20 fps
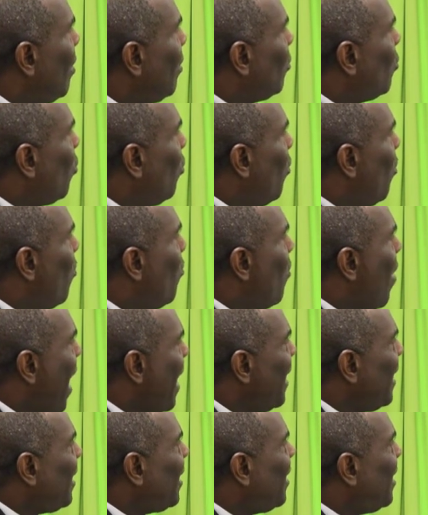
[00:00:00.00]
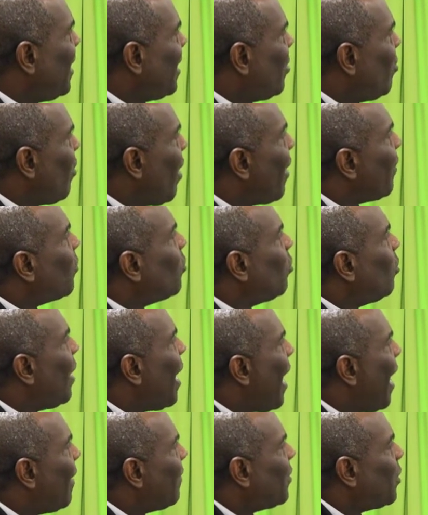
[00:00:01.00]
to manage this you have to
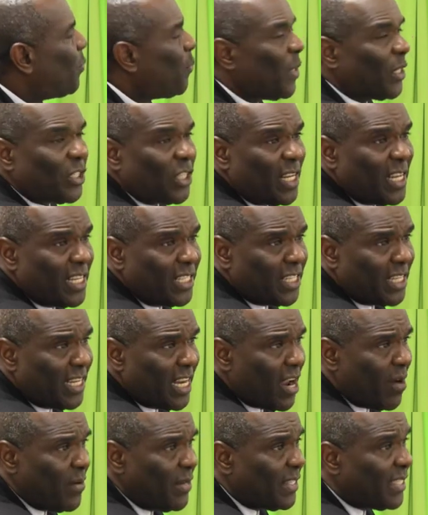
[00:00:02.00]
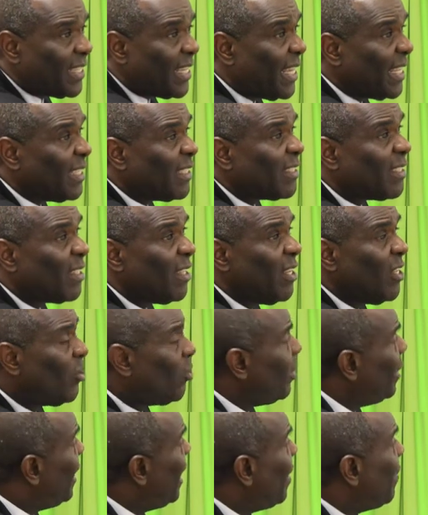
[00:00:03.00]
have special engineering skills
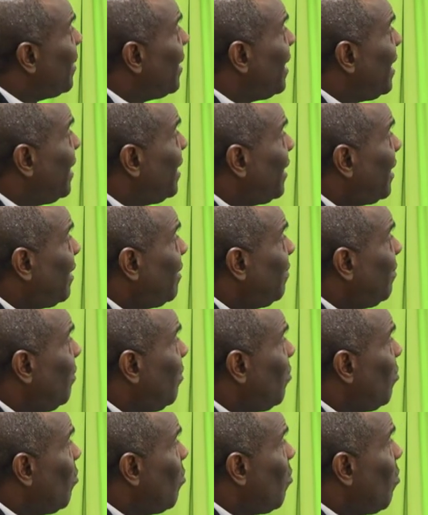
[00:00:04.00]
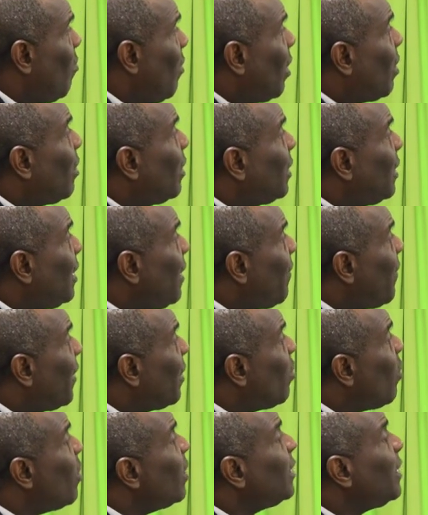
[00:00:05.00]
to deal with this. Because if you
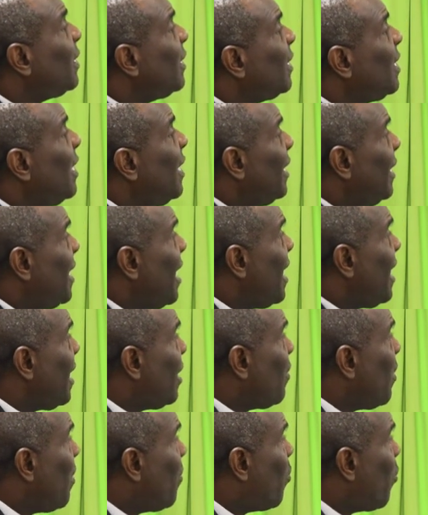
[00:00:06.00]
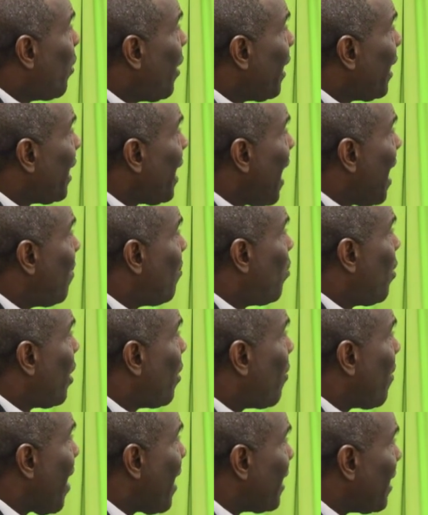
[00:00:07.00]
don't, then it will break and
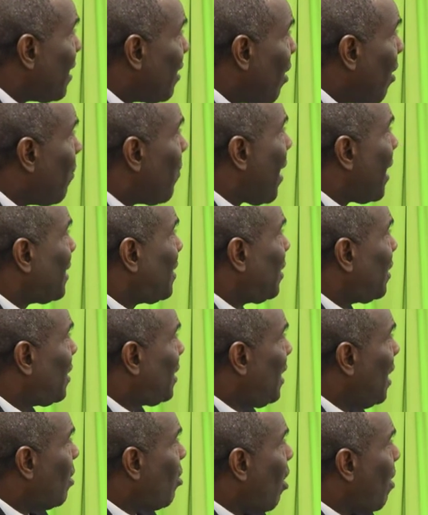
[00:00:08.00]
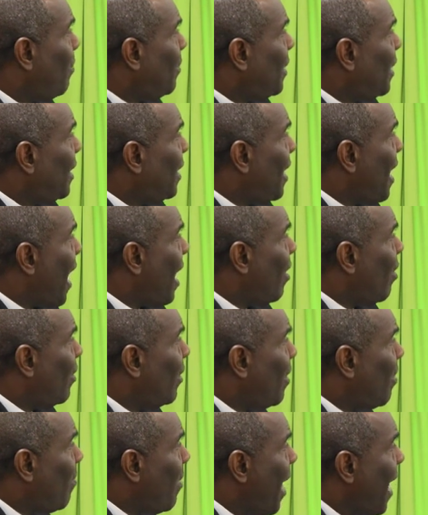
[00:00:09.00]
break right up. As the sea comes in and
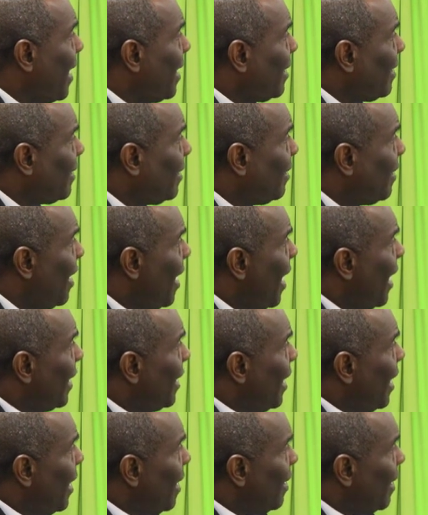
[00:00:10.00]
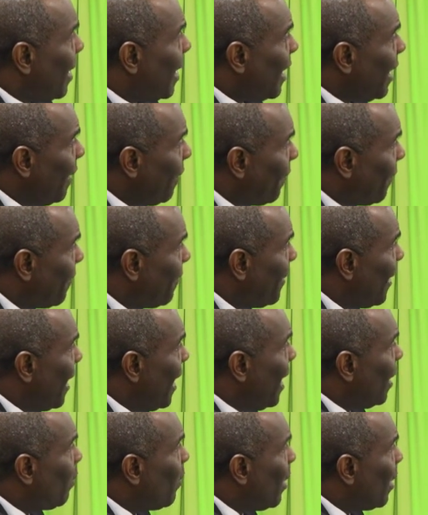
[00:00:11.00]
undermines the cliff,
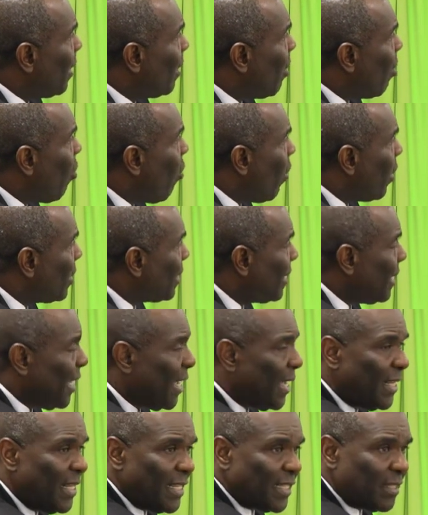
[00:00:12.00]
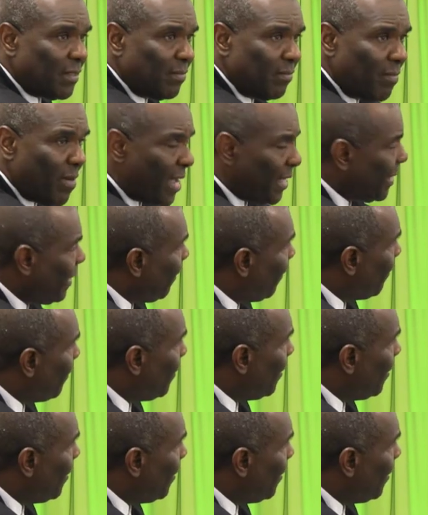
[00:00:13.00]
it will cause these massive